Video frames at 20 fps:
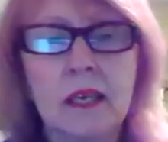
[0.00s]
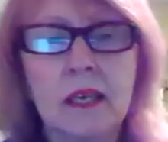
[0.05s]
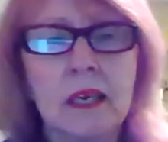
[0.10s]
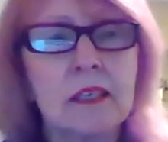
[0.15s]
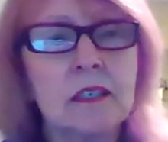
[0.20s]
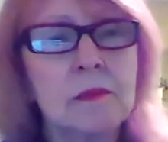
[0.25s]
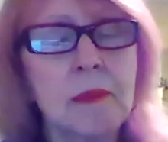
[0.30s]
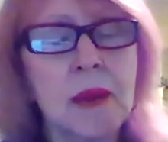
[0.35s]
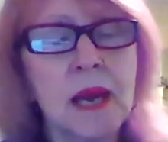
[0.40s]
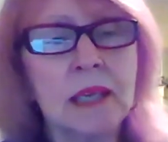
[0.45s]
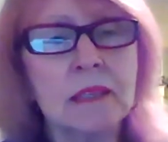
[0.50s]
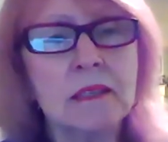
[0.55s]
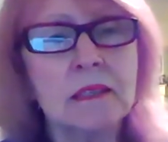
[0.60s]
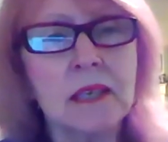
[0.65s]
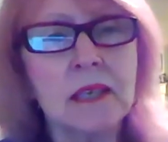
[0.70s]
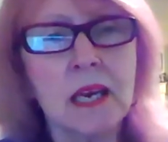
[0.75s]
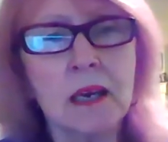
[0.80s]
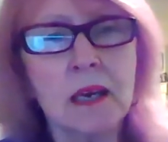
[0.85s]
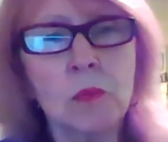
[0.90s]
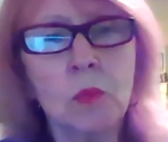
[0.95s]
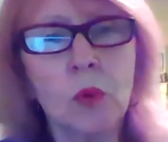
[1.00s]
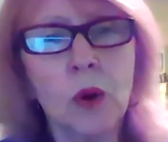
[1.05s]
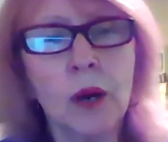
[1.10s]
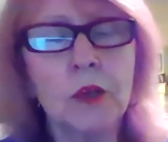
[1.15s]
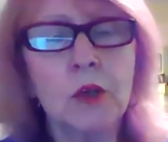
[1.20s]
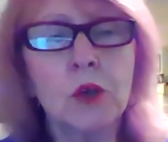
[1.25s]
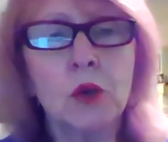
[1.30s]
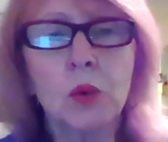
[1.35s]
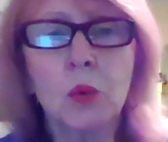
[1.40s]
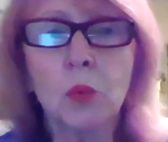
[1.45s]
it depends on
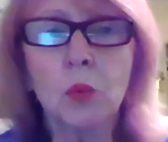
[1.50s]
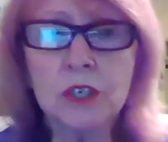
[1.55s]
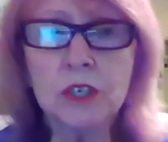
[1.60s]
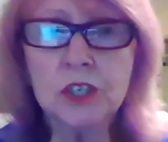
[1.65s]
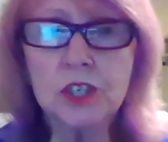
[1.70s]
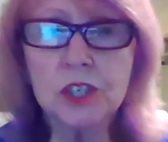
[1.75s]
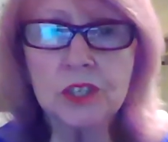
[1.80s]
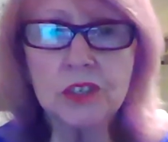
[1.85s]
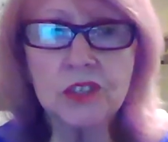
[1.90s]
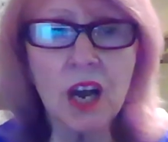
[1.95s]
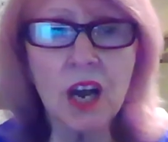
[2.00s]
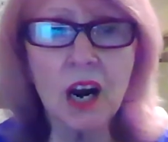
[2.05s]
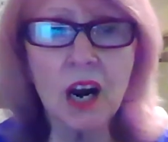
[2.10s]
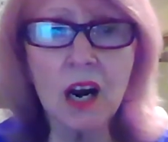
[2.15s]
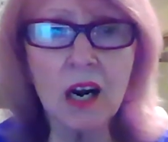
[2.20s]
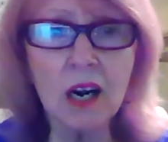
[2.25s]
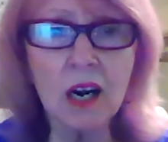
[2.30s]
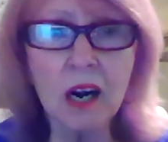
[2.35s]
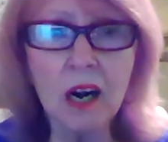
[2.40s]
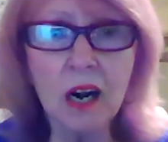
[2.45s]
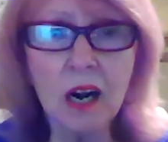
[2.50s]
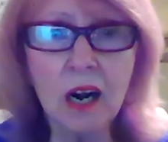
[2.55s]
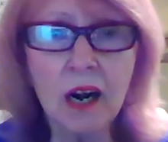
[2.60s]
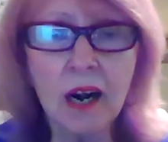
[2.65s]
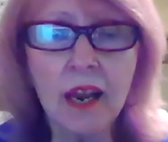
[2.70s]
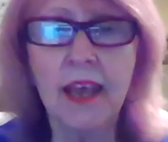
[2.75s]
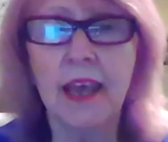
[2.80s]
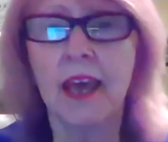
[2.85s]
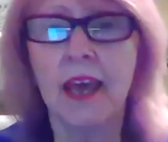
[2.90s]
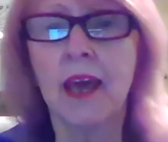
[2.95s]
what your wishes are
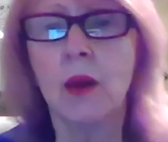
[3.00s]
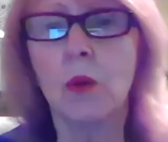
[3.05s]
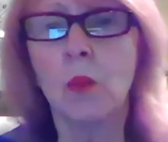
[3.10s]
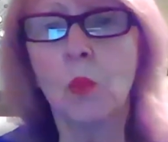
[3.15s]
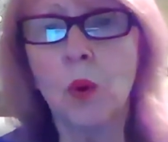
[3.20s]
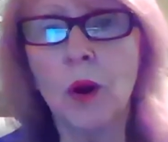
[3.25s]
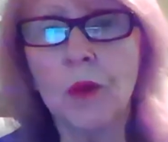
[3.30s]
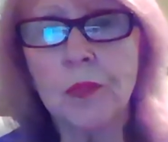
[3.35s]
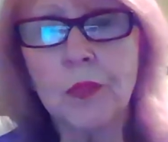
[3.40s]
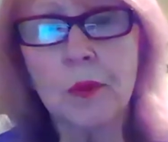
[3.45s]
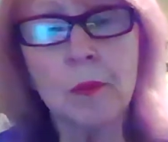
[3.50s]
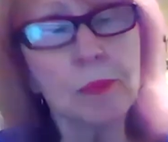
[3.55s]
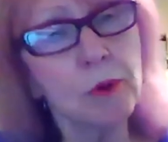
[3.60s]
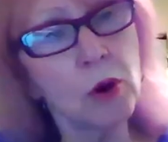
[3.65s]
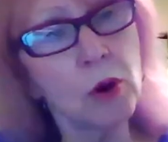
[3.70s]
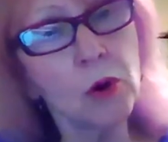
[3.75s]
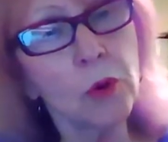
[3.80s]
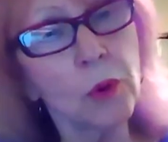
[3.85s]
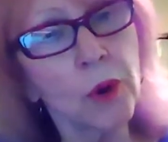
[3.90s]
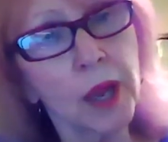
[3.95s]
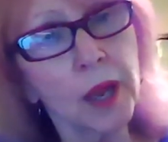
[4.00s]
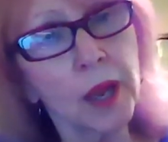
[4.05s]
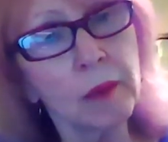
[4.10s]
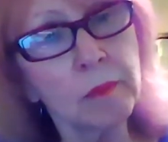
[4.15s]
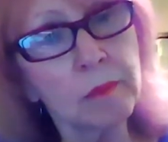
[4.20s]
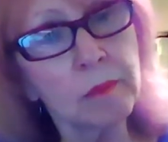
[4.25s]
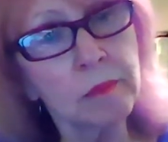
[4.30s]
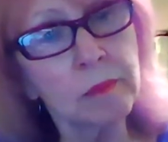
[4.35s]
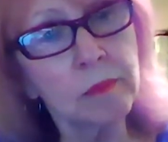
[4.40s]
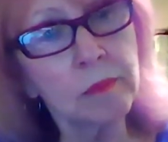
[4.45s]
and what the
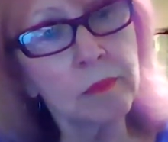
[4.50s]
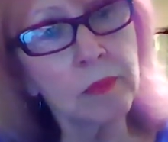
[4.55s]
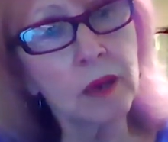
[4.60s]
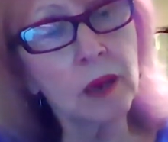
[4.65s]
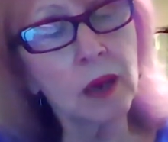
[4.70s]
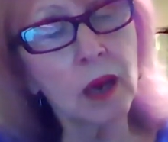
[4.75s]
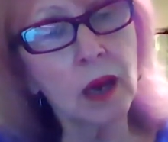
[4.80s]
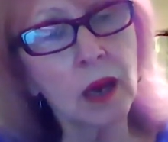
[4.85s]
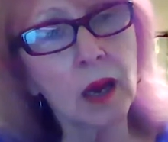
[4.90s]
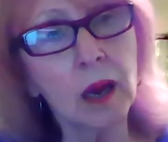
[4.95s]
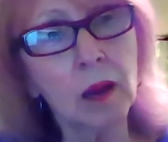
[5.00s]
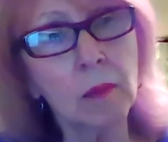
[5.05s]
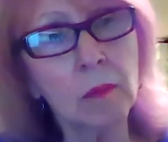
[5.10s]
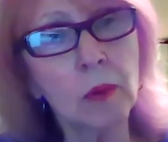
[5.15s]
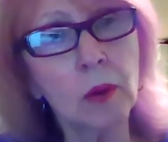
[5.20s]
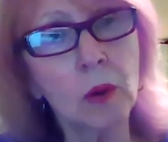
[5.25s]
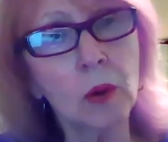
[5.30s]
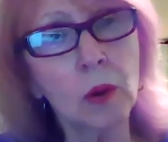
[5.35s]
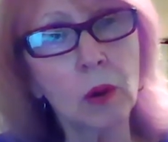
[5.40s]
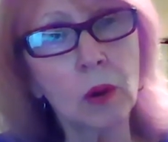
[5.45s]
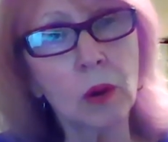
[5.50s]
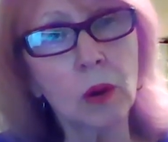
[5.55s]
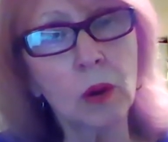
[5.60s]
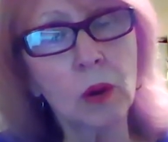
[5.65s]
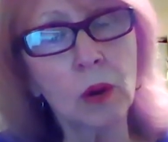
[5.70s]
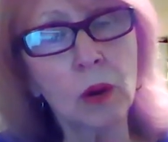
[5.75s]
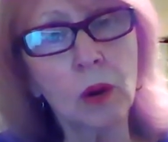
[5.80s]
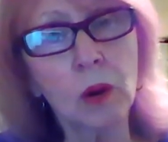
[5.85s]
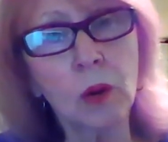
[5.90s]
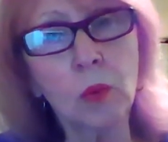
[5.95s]
program um,
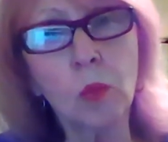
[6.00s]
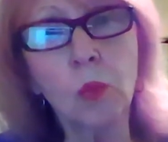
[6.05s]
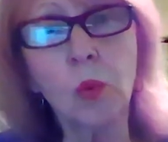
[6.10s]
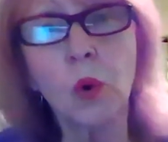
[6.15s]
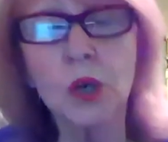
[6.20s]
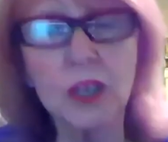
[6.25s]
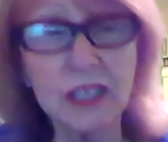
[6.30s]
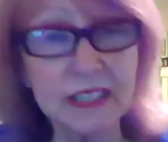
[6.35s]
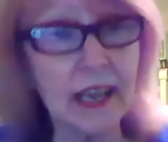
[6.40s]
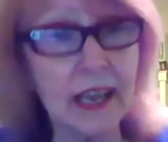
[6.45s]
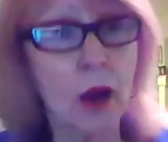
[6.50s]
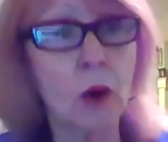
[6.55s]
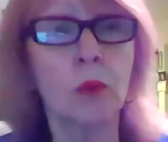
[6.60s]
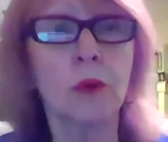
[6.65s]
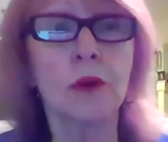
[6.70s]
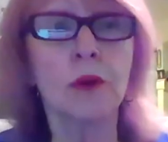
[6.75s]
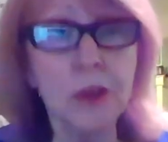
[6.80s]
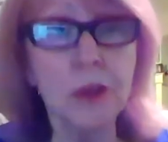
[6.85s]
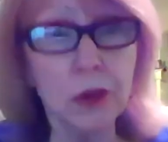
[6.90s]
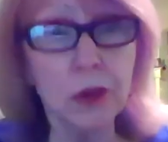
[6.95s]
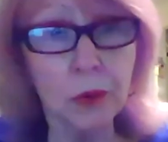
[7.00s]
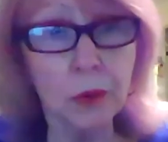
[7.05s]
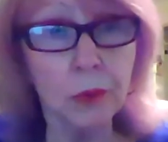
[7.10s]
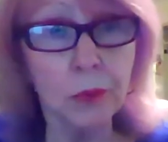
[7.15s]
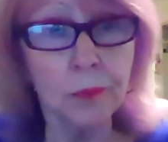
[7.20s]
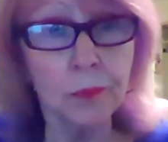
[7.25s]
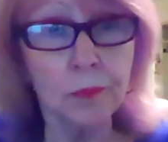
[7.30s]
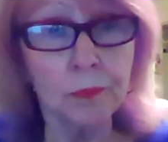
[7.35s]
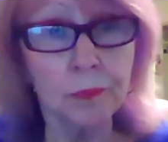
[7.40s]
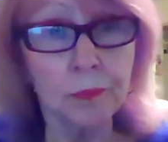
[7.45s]
works out with
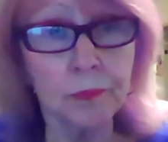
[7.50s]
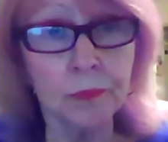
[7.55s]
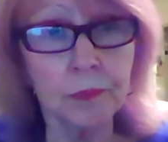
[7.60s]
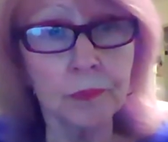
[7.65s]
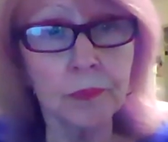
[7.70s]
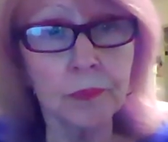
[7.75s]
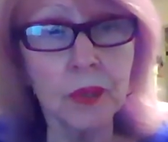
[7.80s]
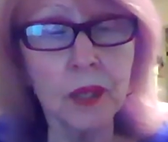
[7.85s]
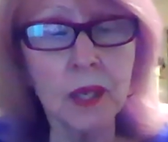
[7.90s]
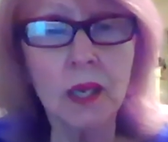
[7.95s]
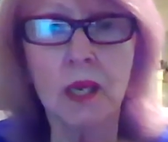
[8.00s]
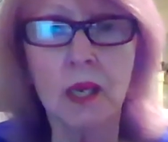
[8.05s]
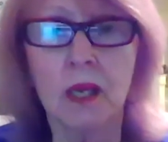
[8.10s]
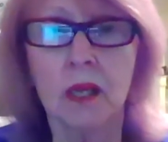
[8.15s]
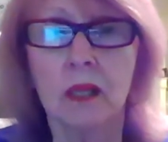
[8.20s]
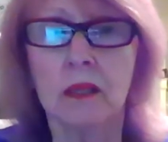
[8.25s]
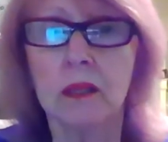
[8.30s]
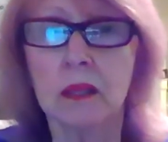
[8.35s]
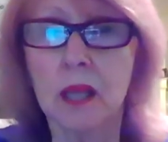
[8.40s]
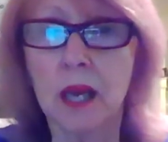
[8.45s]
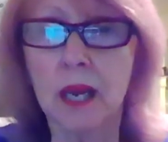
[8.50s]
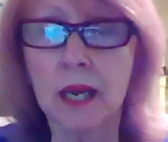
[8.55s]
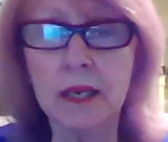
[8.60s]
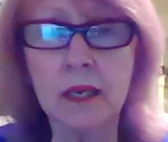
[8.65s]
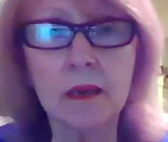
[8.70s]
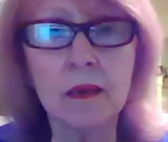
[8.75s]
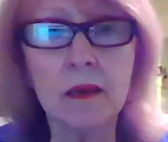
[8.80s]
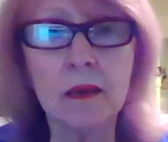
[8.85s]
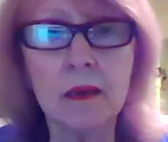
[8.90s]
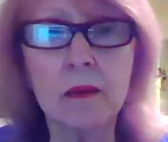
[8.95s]
you.
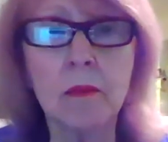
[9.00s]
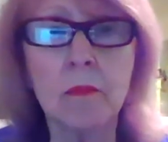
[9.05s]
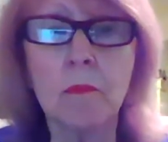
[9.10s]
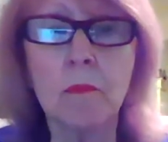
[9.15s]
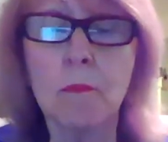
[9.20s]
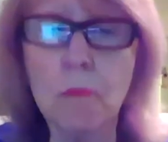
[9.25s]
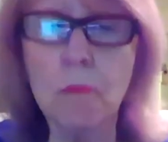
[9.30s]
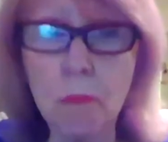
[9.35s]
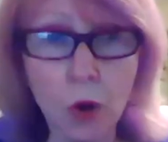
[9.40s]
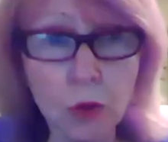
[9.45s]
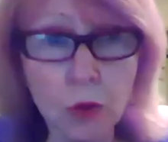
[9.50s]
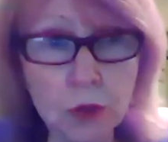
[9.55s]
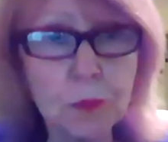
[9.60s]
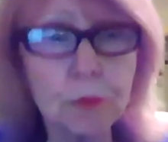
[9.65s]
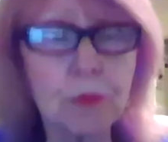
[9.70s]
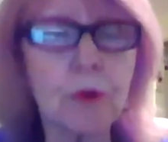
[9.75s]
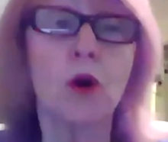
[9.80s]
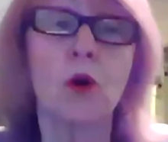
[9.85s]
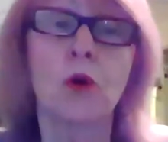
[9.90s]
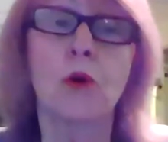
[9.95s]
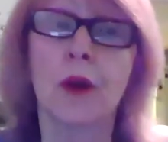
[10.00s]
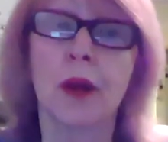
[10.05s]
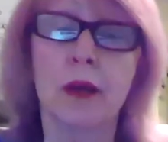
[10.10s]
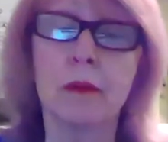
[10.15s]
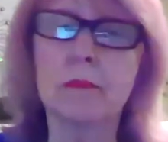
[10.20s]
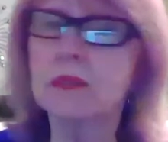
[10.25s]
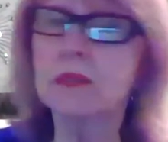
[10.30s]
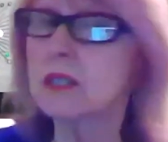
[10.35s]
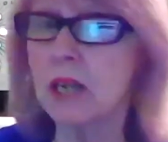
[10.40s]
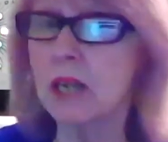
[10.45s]
Like most
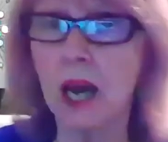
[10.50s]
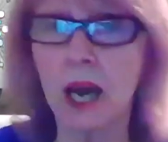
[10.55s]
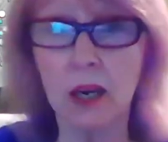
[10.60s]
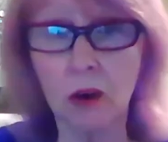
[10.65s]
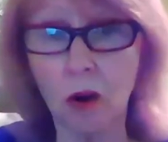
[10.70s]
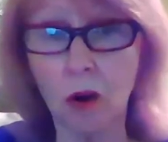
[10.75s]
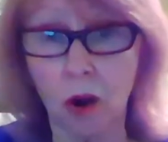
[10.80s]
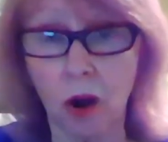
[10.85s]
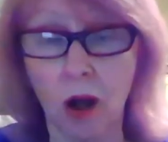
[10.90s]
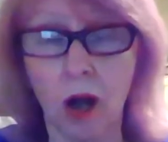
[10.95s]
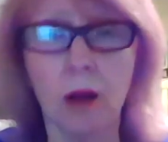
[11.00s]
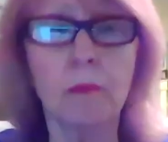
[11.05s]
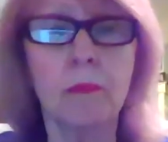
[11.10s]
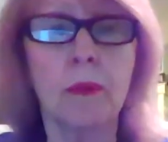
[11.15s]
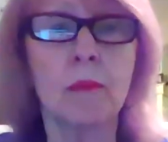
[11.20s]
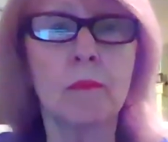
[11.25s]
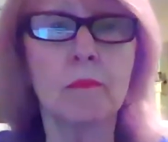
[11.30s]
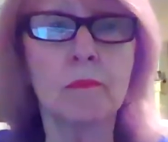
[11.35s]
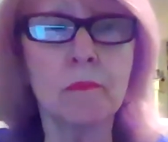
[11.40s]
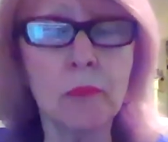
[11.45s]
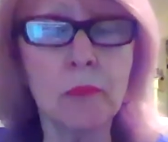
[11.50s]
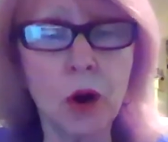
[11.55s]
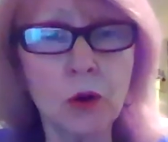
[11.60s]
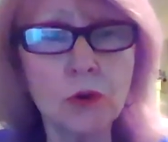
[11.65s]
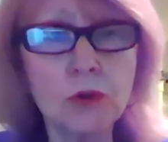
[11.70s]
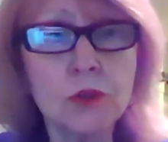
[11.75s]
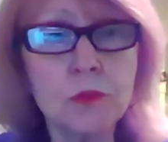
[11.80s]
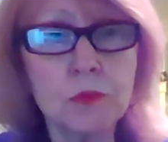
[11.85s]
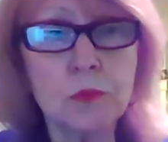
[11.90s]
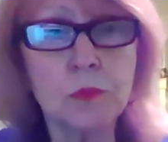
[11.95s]
programs, not all, but
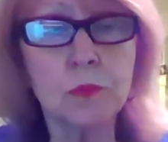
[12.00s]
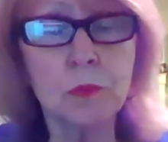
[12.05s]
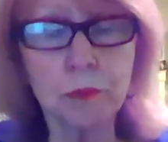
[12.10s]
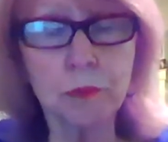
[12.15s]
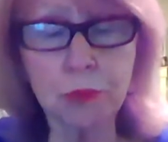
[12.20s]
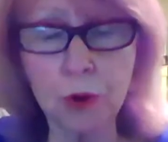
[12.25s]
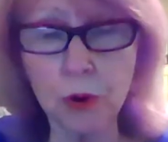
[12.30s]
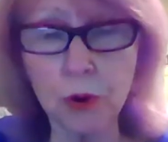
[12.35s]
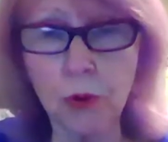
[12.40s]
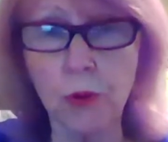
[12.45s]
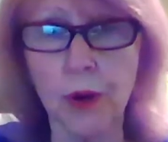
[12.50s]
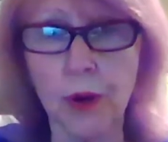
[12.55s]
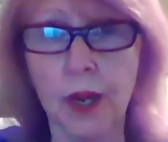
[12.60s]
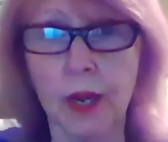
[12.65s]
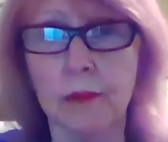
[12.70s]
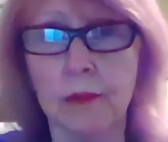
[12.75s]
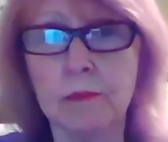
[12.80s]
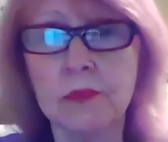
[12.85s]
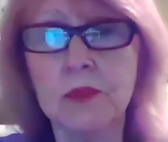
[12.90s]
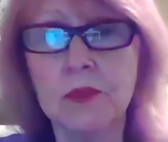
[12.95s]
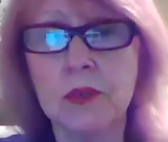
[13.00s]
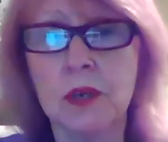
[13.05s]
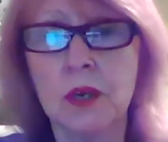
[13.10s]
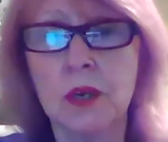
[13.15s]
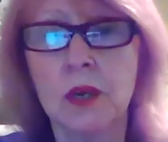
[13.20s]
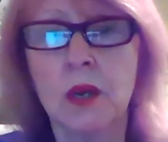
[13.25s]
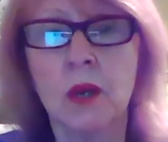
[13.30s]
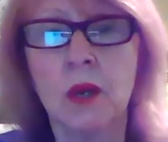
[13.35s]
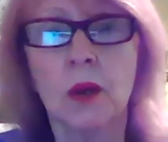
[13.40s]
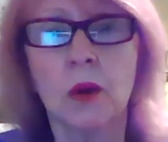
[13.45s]
most programs